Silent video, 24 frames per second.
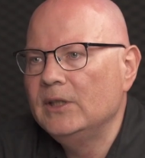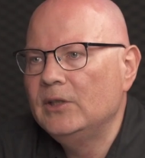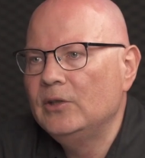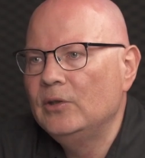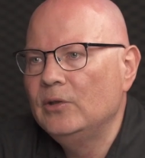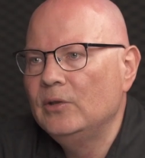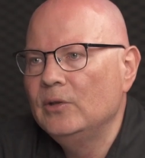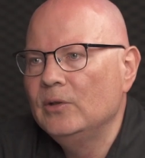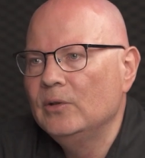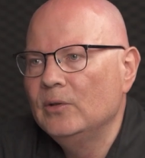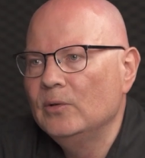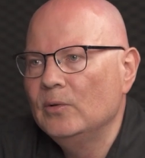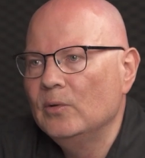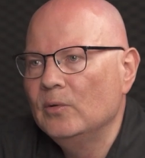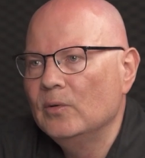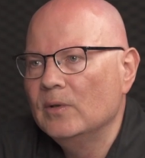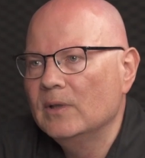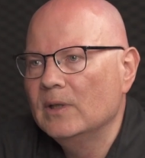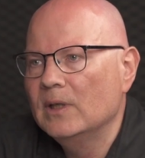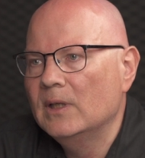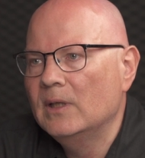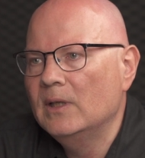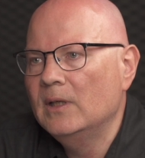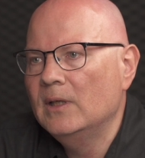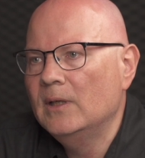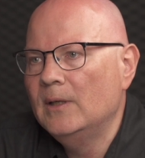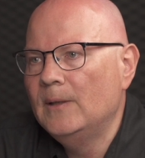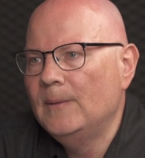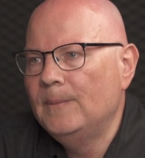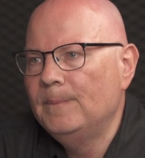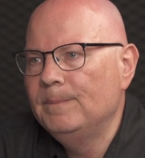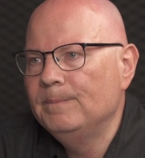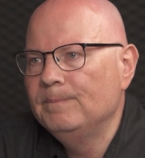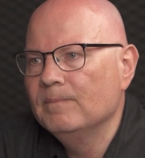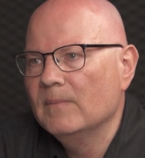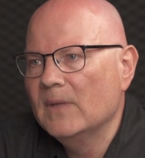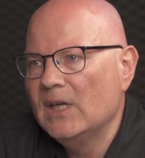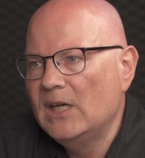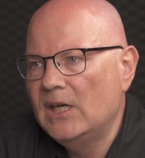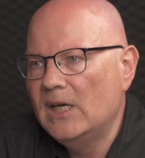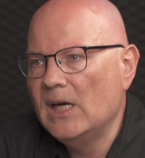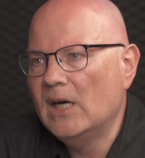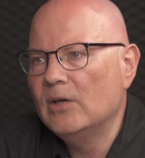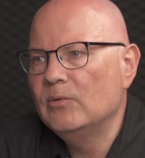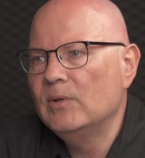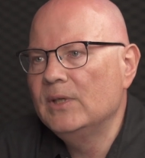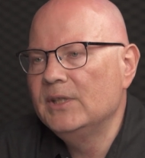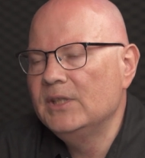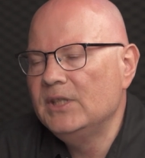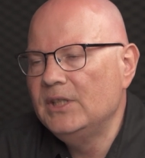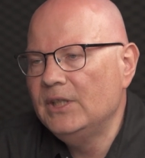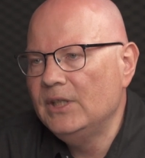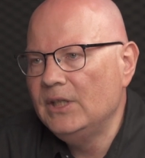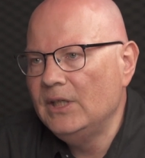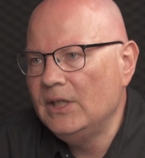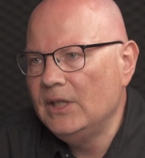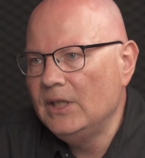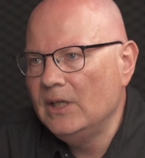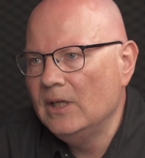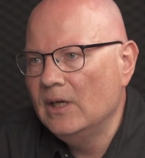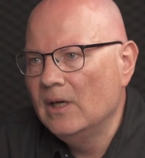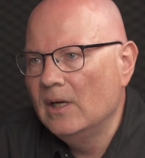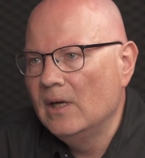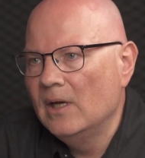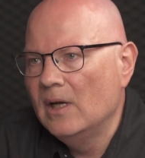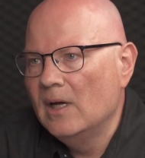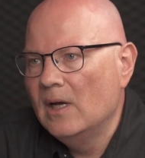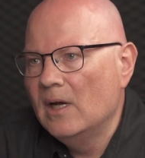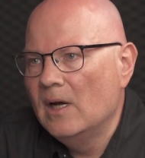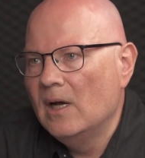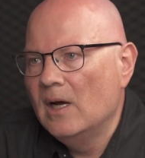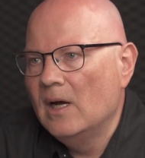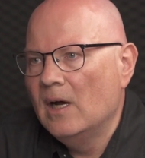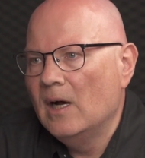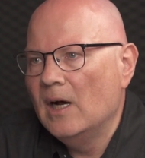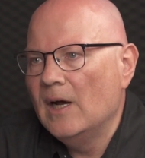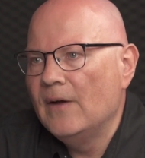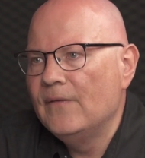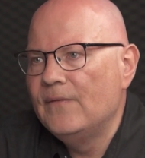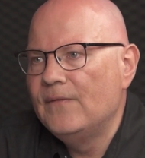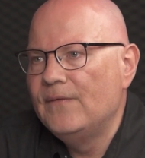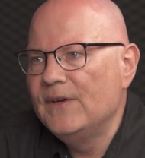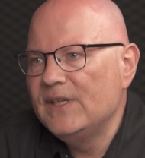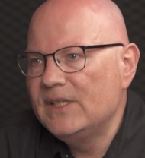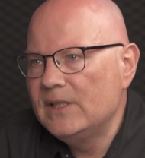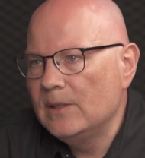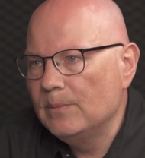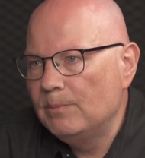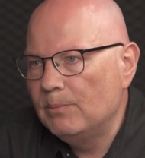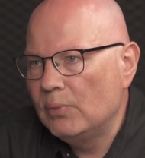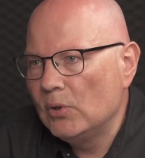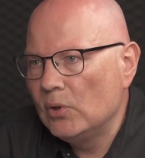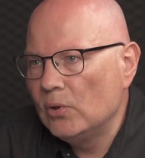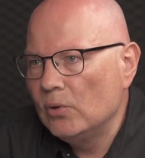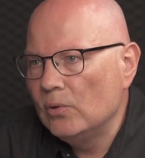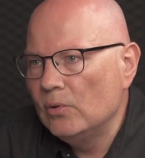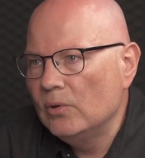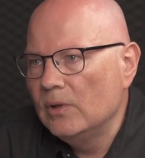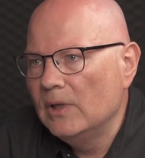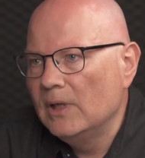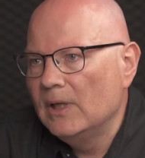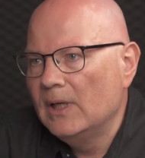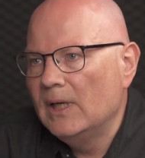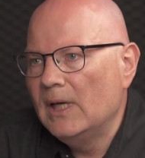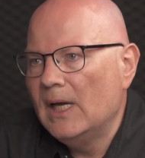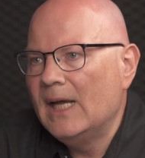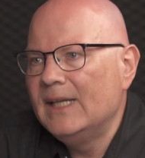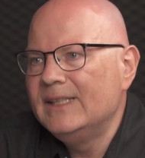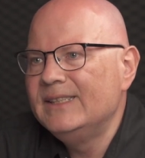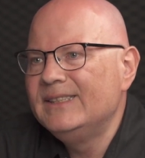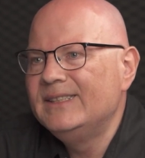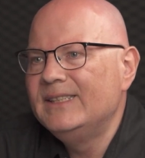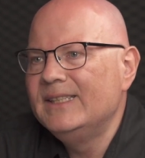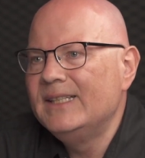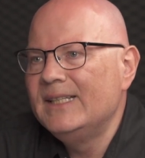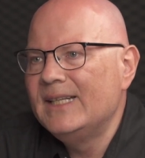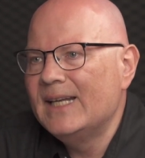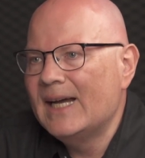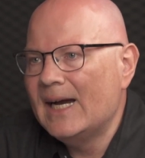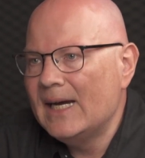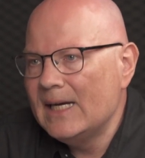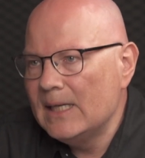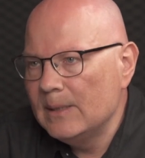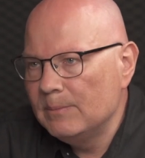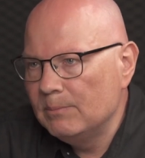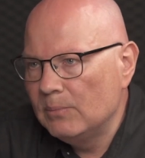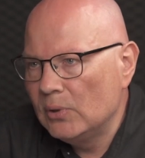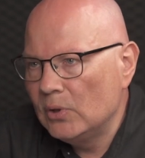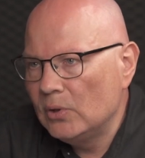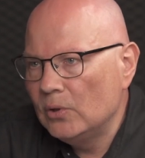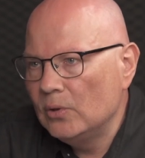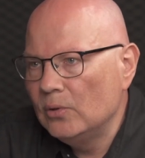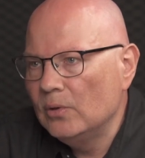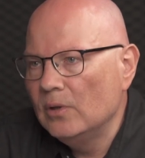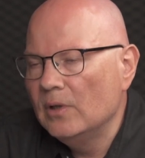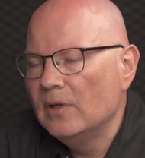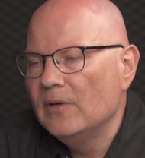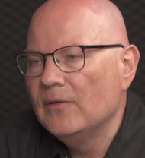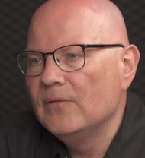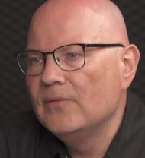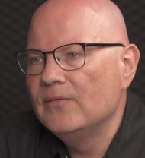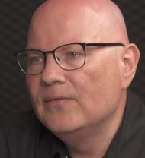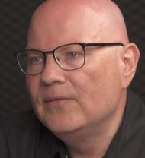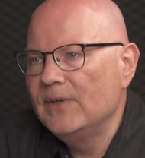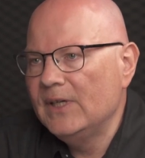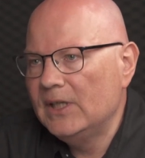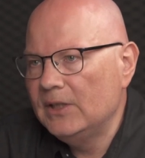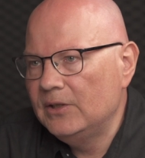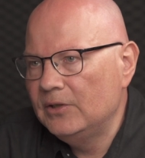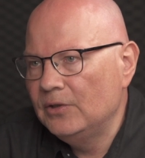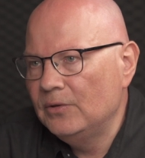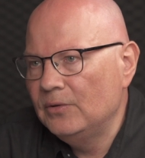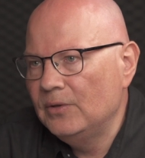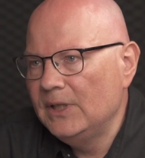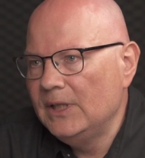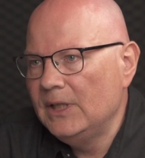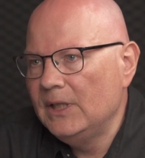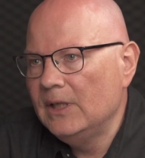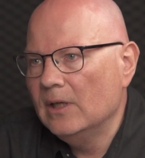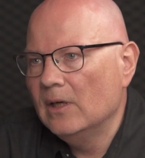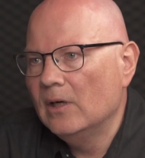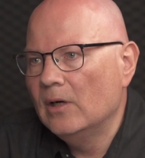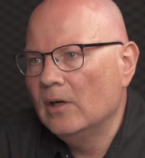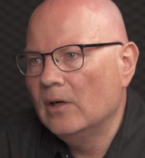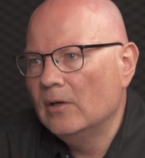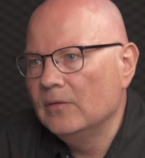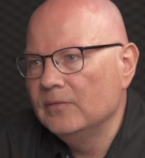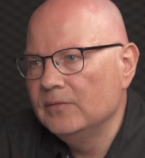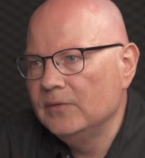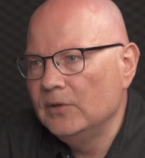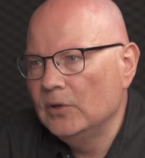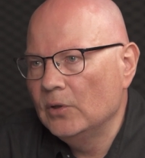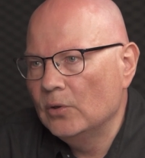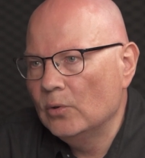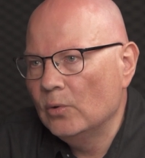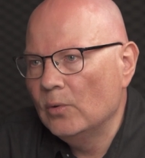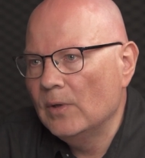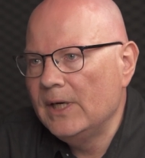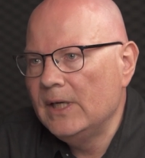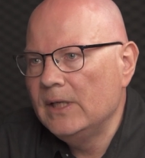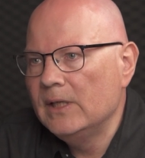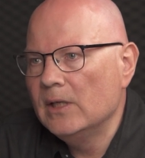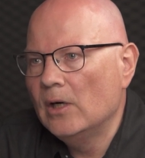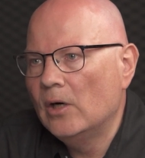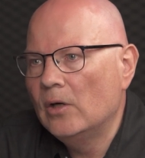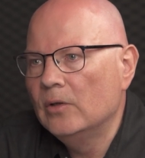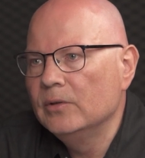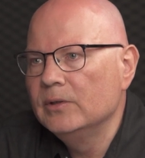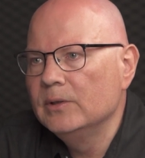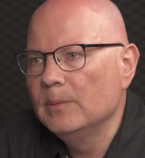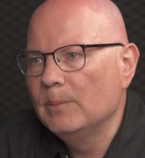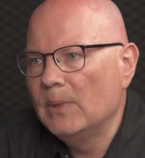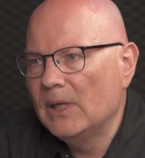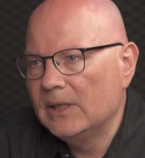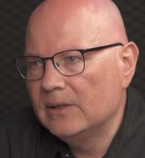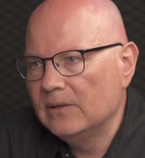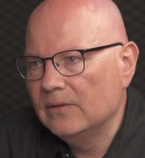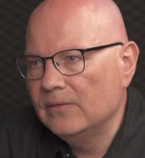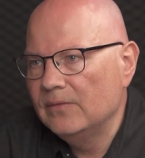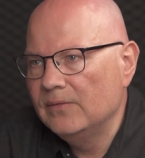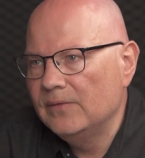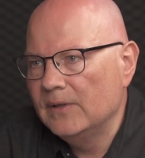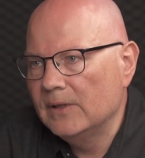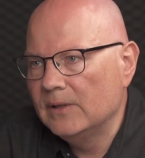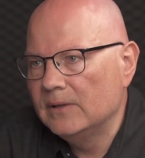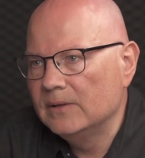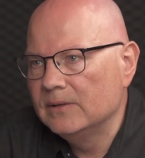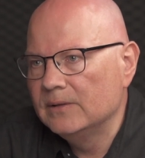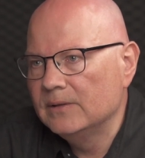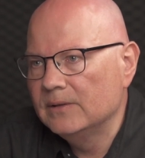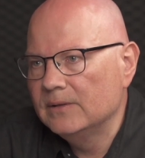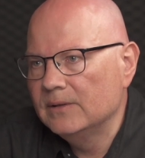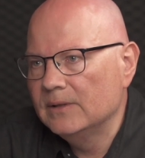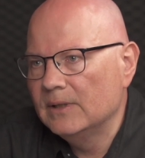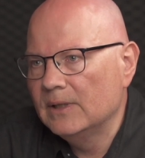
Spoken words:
to guarantee a visible and deniable victory of Ukraine on the battlefield